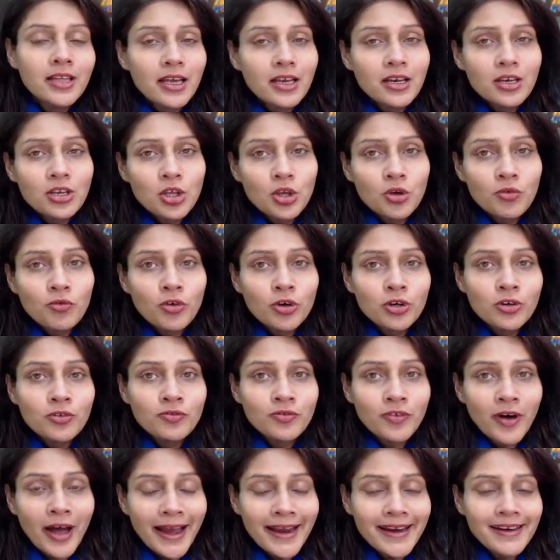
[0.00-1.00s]
then you would
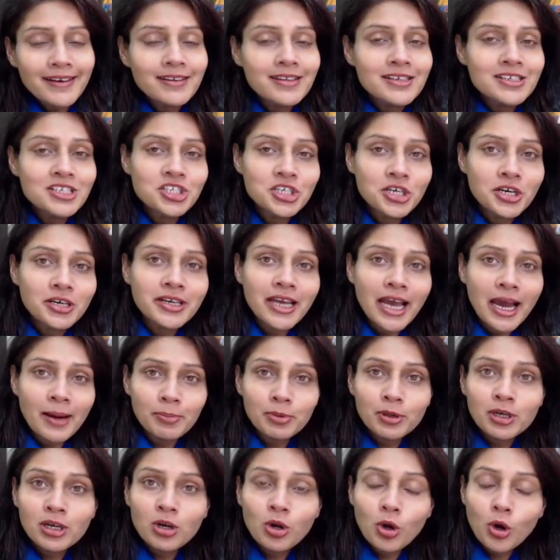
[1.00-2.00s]
find the share
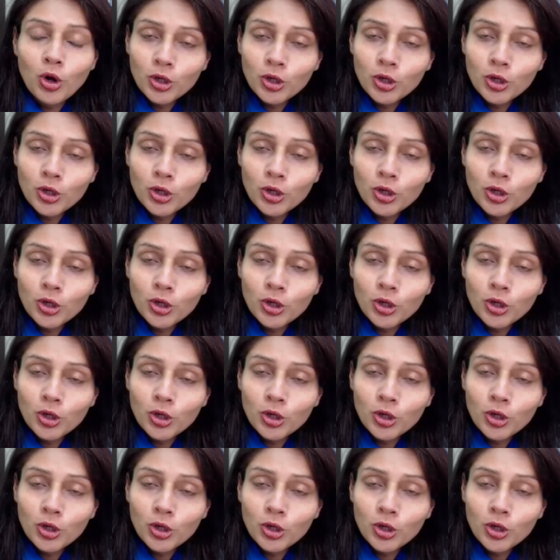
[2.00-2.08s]
capital